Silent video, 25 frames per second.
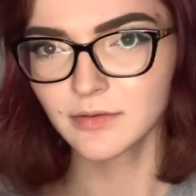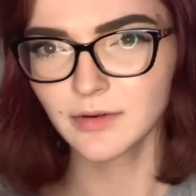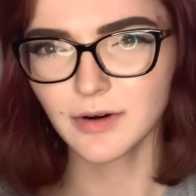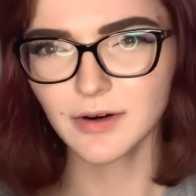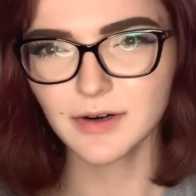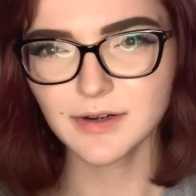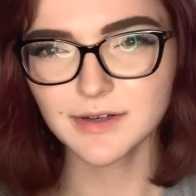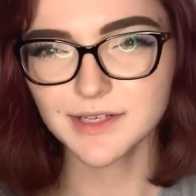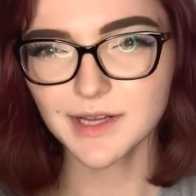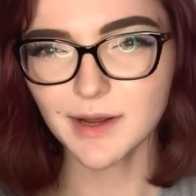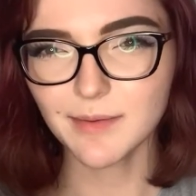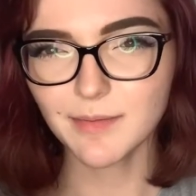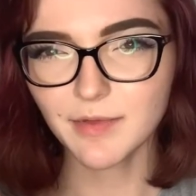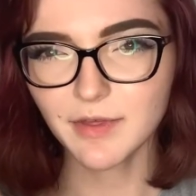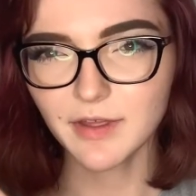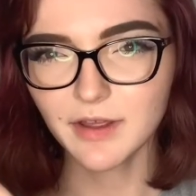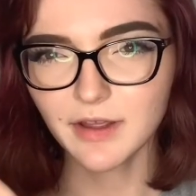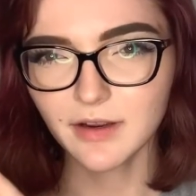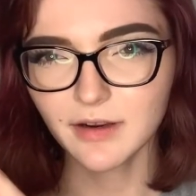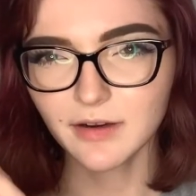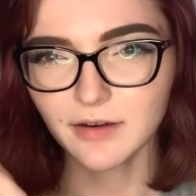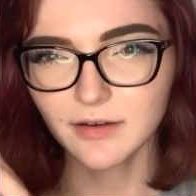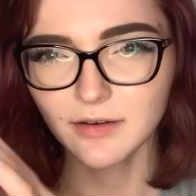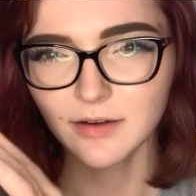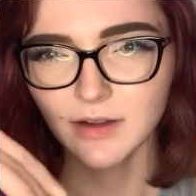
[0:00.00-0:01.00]
or
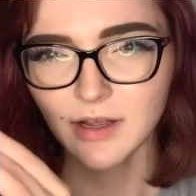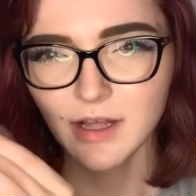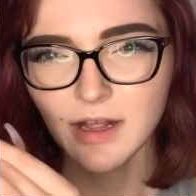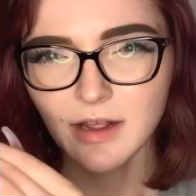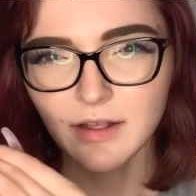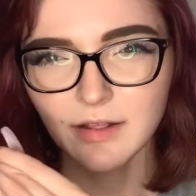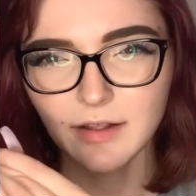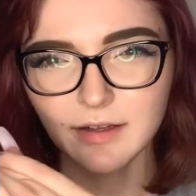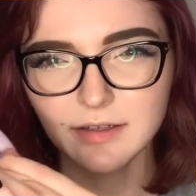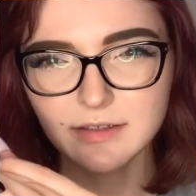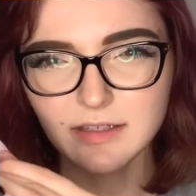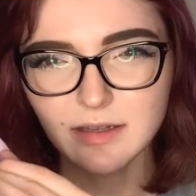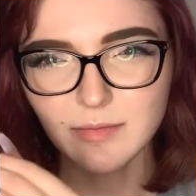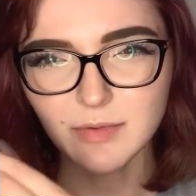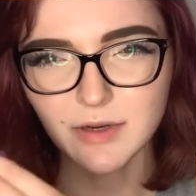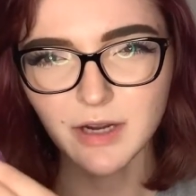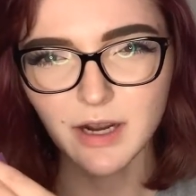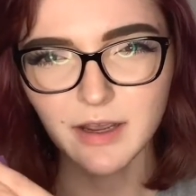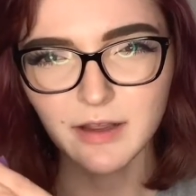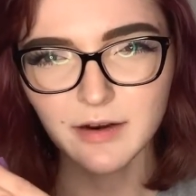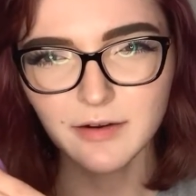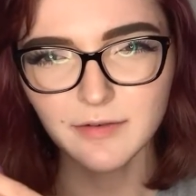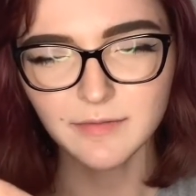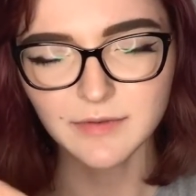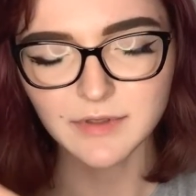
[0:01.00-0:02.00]
something, like some
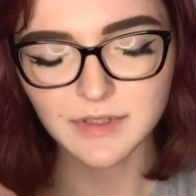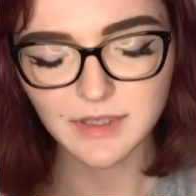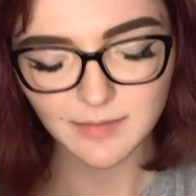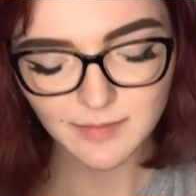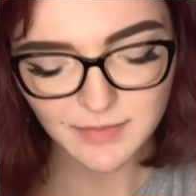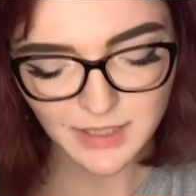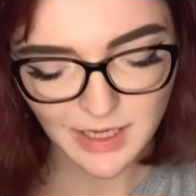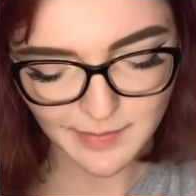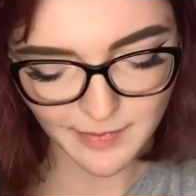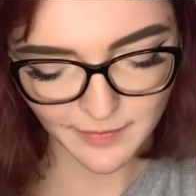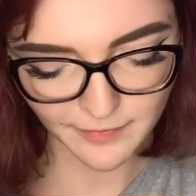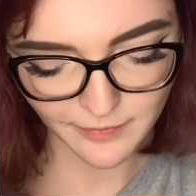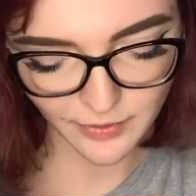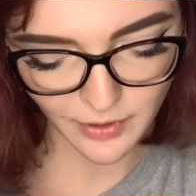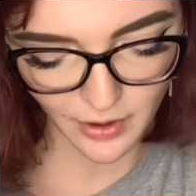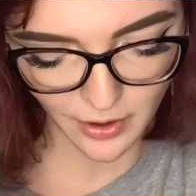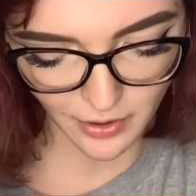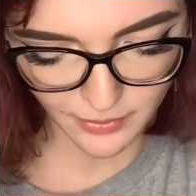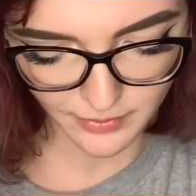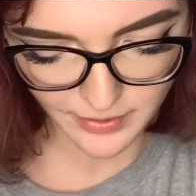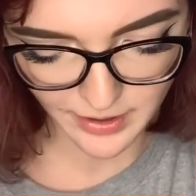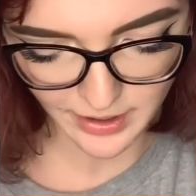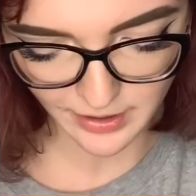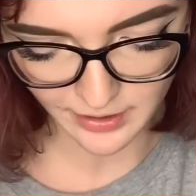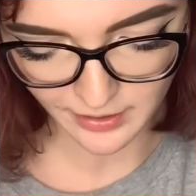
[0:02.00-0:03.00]
kind of, some type of
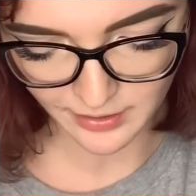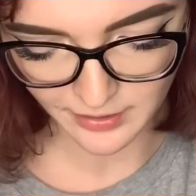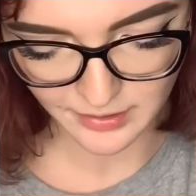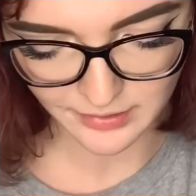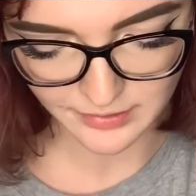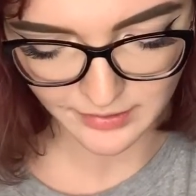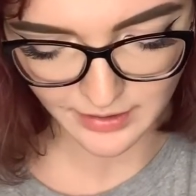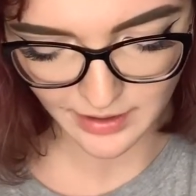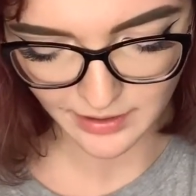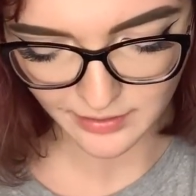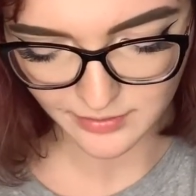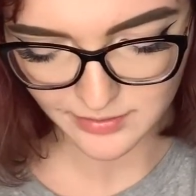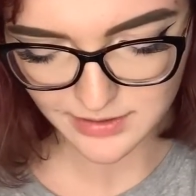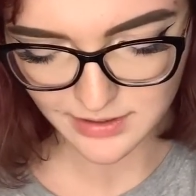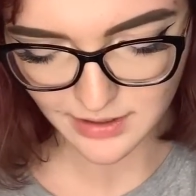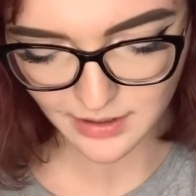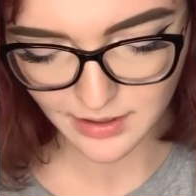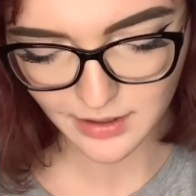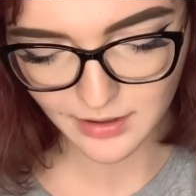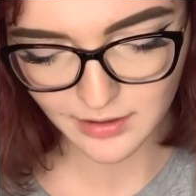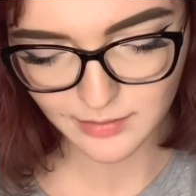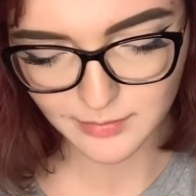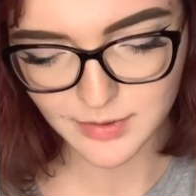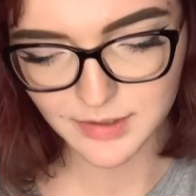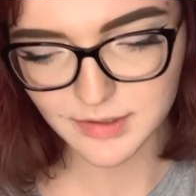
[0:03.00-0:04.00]
coating on the
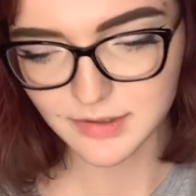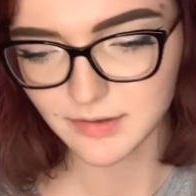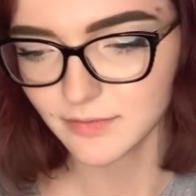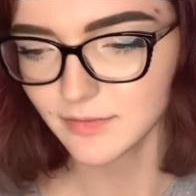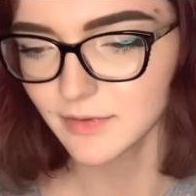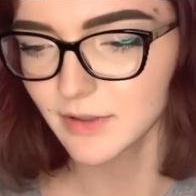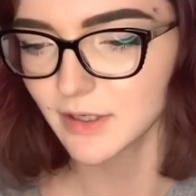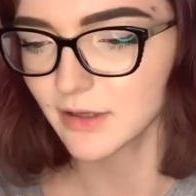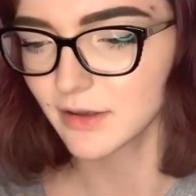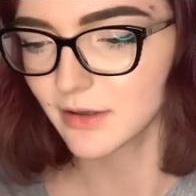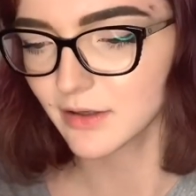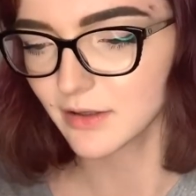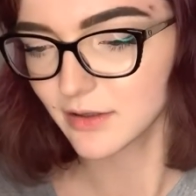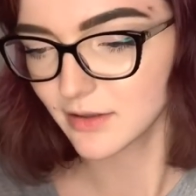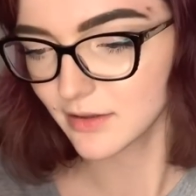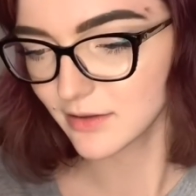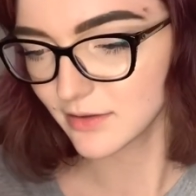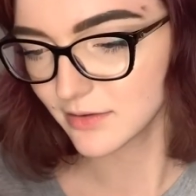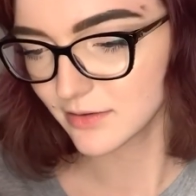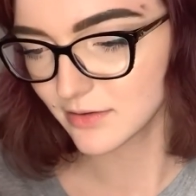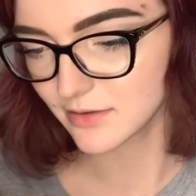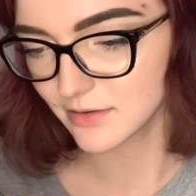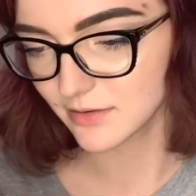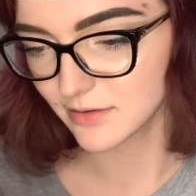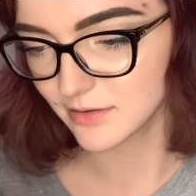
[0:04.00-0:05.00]
outside. Let me read
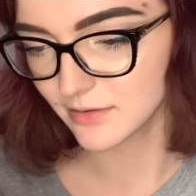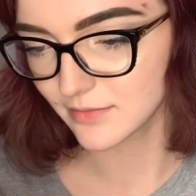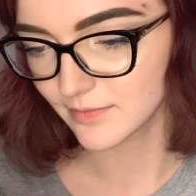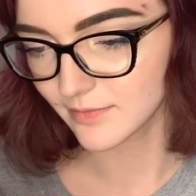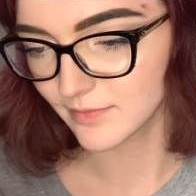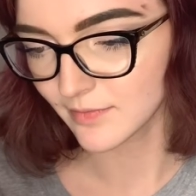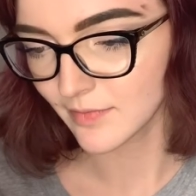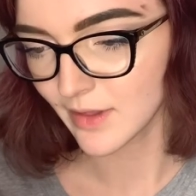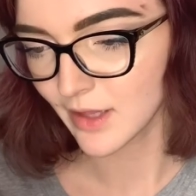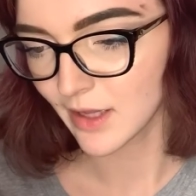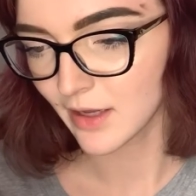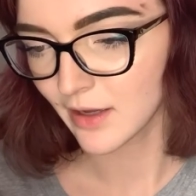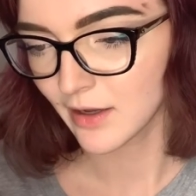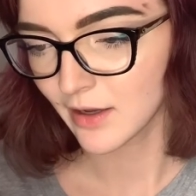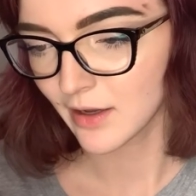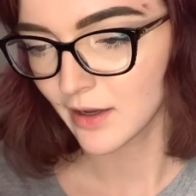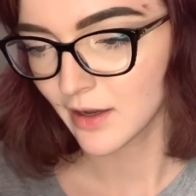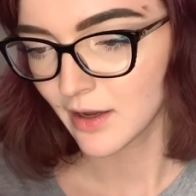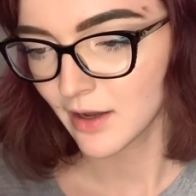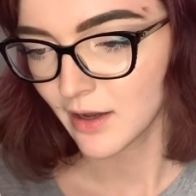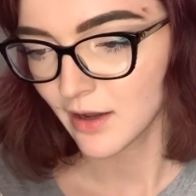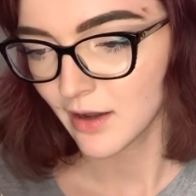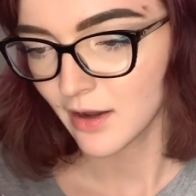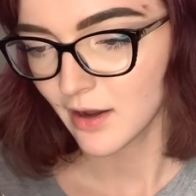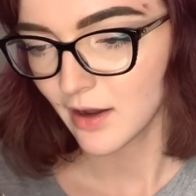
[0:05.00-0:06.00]
this.
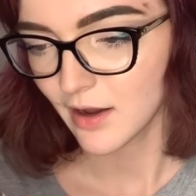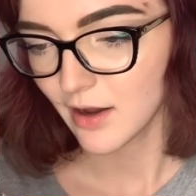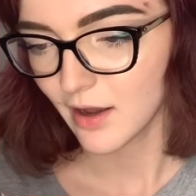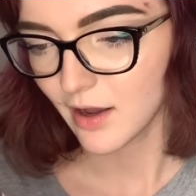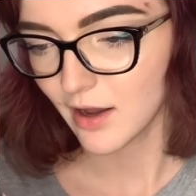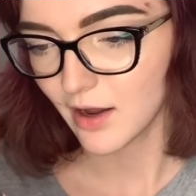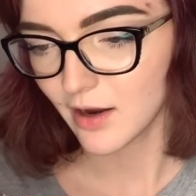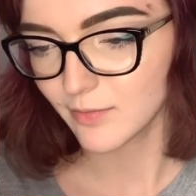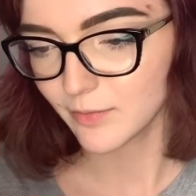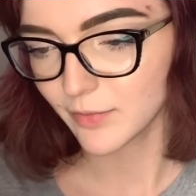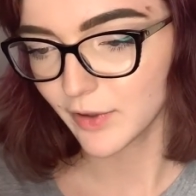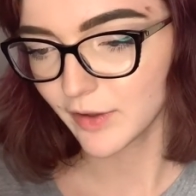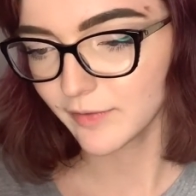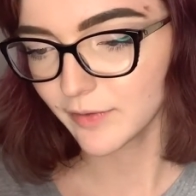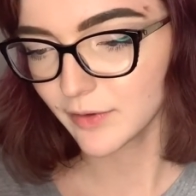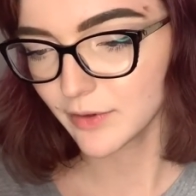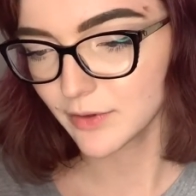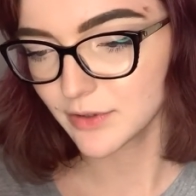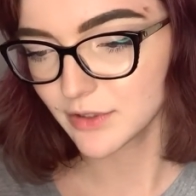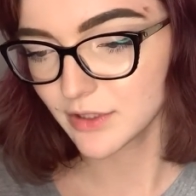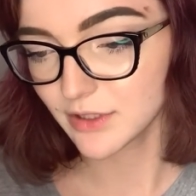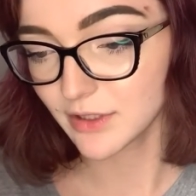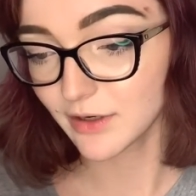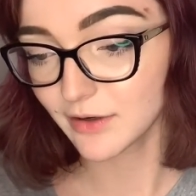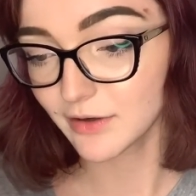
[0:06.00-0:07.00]
Um,
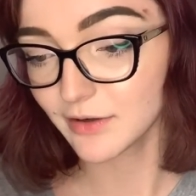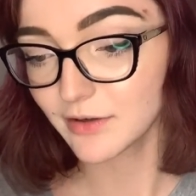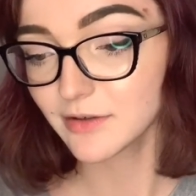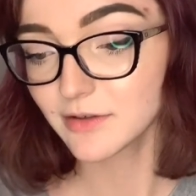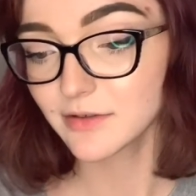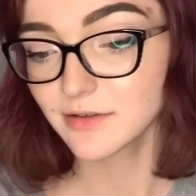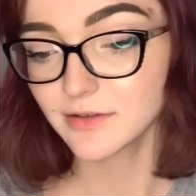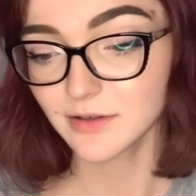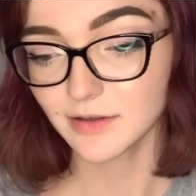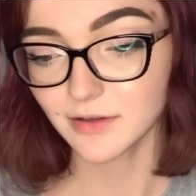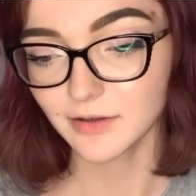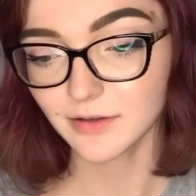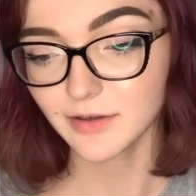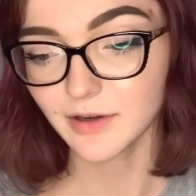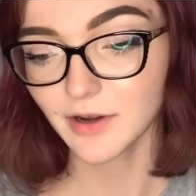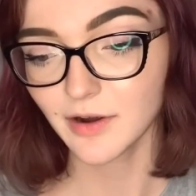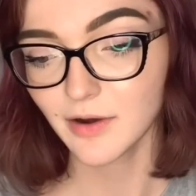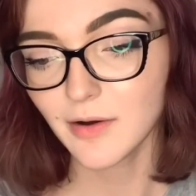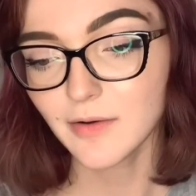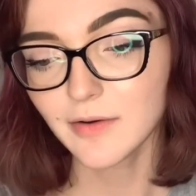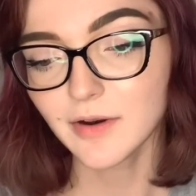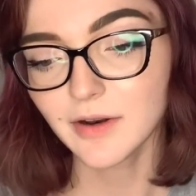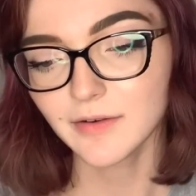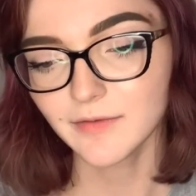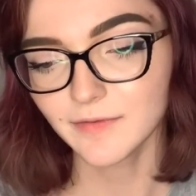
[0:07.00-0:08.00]
revolutionary
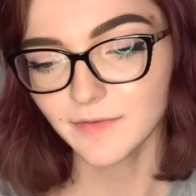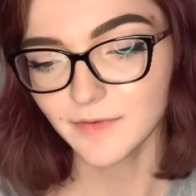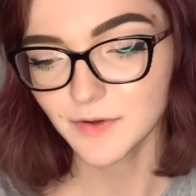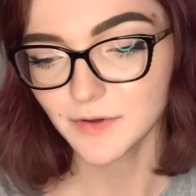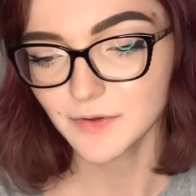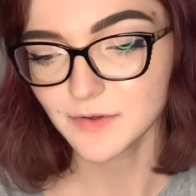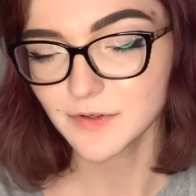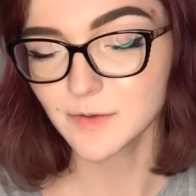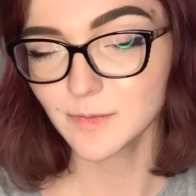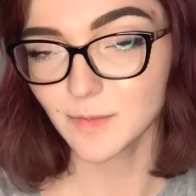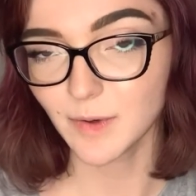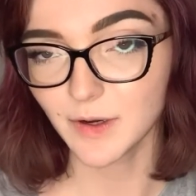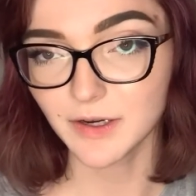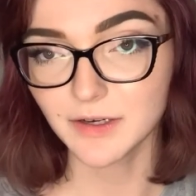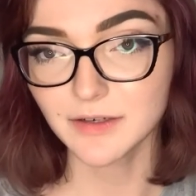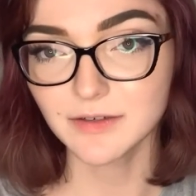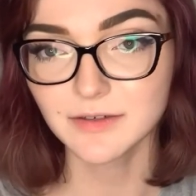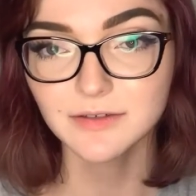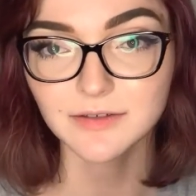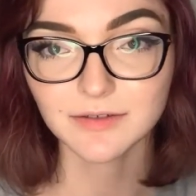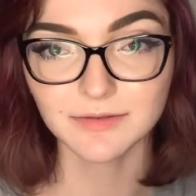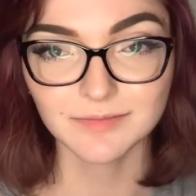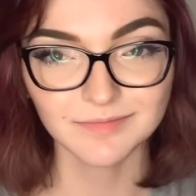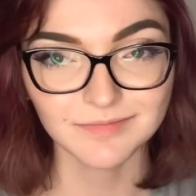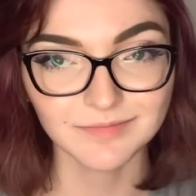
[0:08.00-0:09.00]
silicone infused
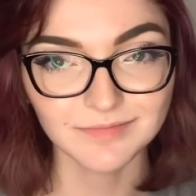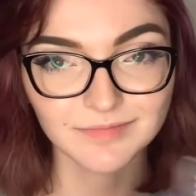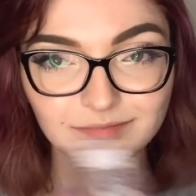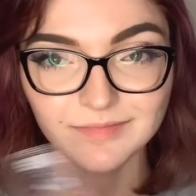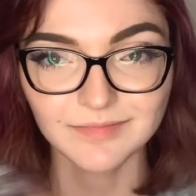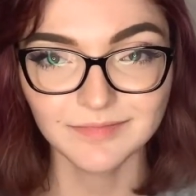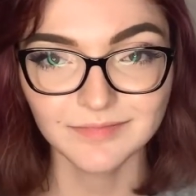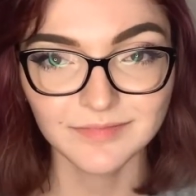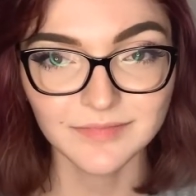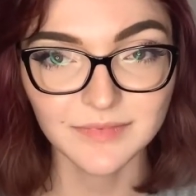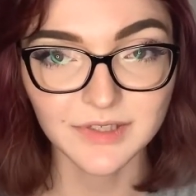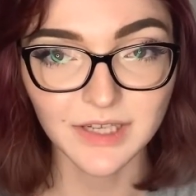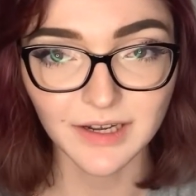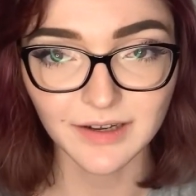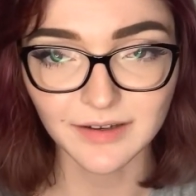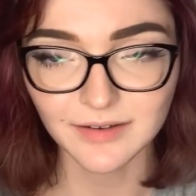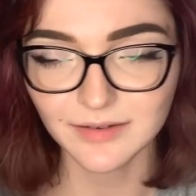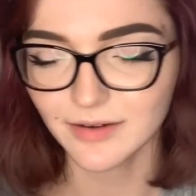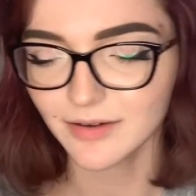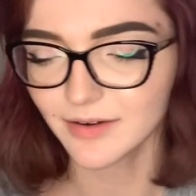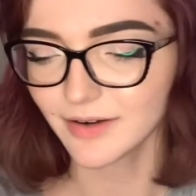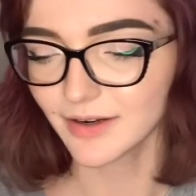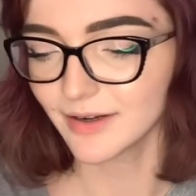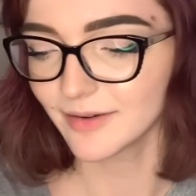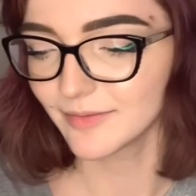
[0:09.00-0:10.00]
sponge. Yeah,
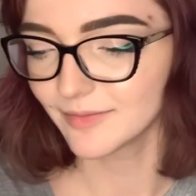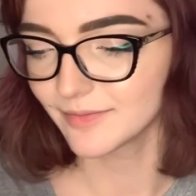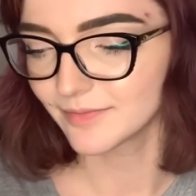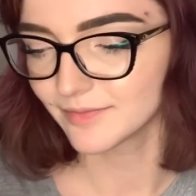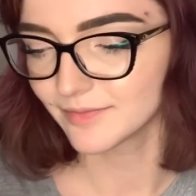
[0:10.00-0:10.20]
okay.